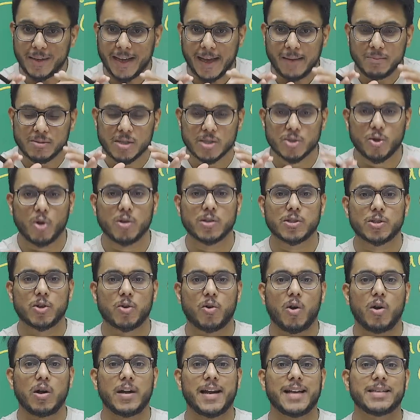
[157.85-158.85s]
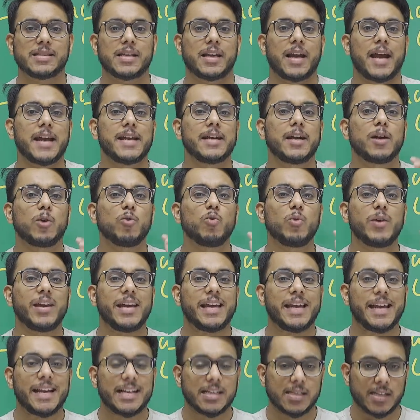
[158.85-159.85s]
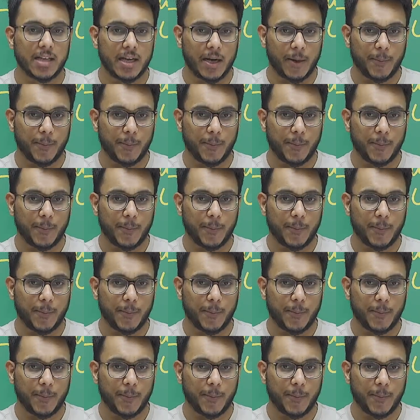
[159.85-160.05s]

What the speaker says: is also called as right to eraser.